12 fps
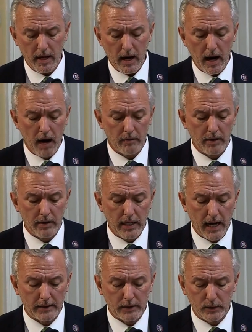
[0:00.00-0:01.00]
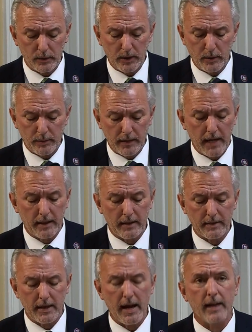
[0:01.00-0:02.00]
are reconstituting and planning
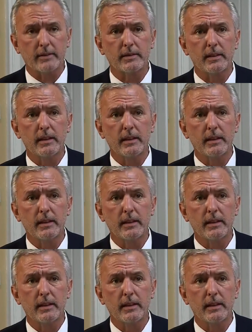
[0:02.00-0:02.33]
attacks.